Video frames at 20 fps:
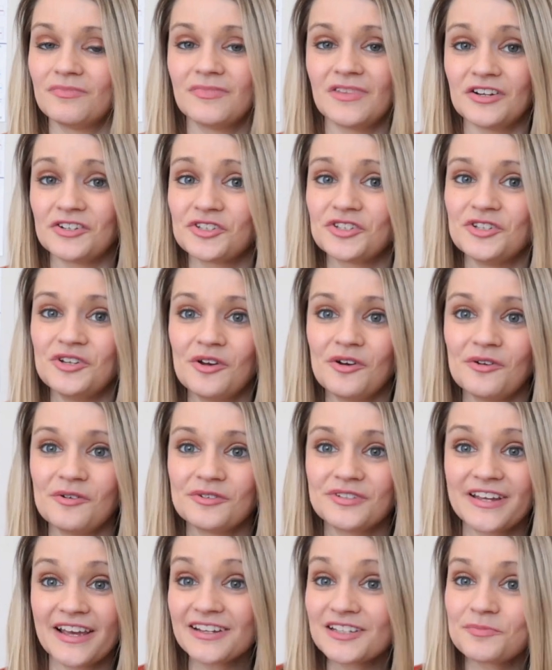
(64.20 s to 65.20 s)
there's no
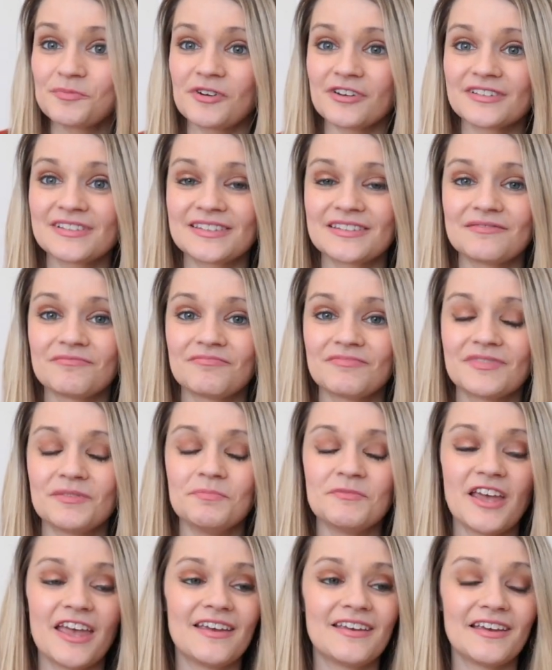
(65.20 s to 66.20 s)
textbooks
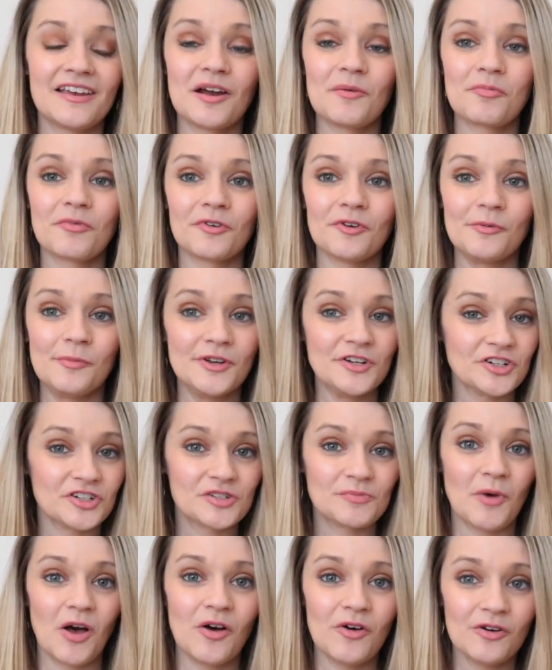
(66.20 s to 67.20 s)
taking up room in your
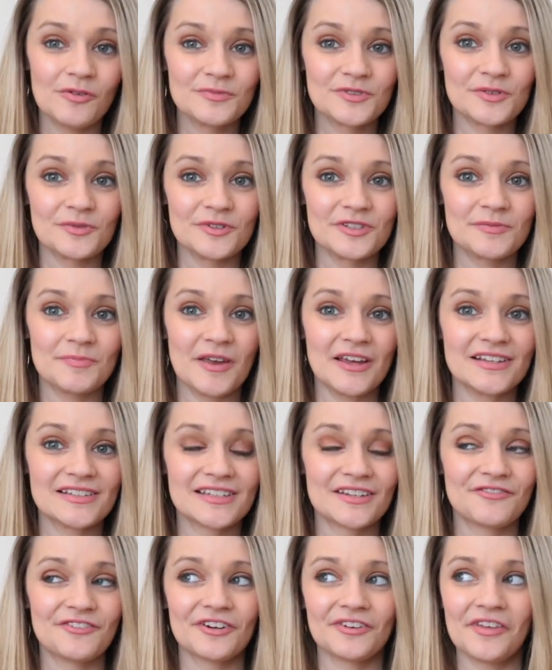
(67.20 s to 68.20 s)
small homeschool space
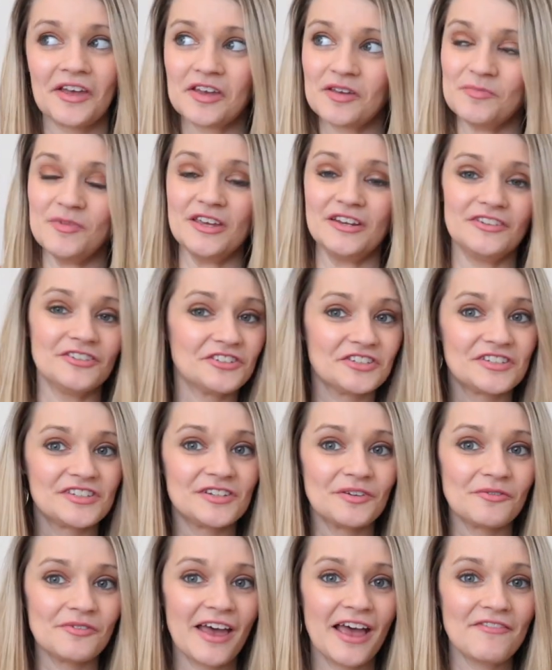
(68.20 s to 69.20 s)
if you're like me and you just
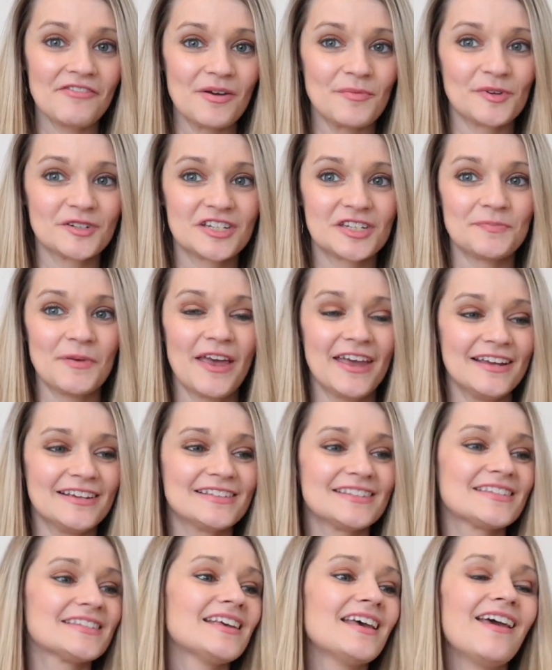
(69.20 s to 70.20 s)
don't have that much
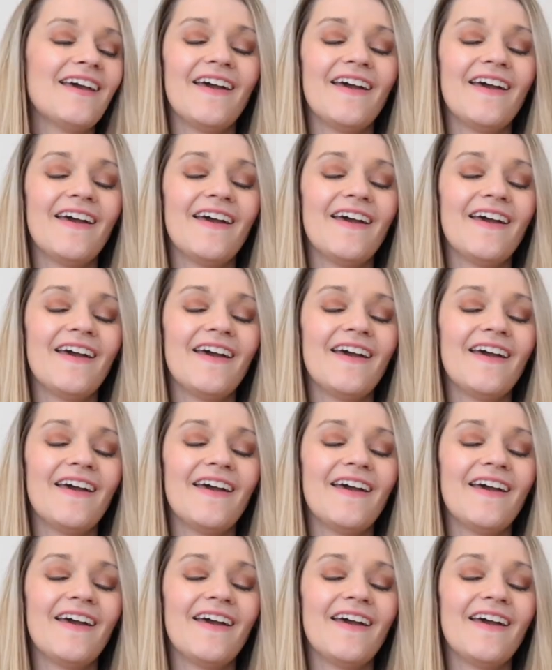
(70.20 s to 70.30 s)
space.